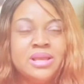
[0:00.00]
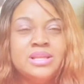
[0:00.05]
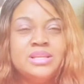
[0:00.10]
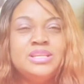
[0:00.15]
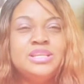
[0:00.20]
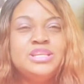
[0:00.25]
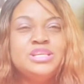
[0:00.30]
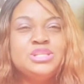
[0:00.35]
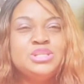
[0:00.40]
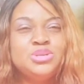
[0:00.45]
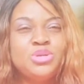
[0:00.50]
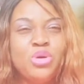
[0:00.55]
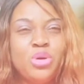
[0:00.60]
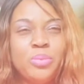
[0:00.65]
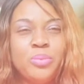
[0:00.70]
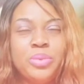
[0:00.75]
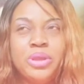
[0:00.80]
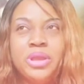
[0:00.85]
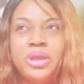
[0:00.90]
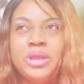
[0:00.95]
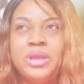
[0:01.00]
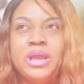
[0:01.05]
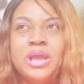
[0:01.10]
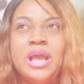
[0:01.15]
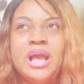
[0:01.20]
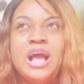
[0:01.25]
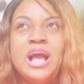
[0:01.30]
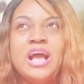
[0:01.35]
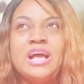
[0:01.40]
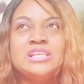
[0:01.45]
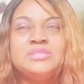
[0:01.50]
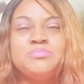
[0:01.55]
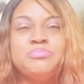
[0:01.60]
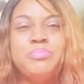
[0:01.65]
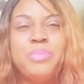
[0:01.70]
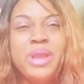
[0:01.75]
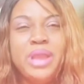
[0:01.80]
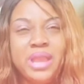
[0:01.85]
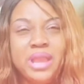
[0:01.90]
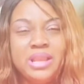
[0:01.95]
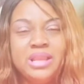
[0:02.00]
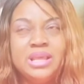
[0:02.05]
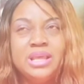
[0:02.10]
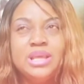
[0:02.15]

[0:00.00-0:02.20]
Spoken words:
This topic has made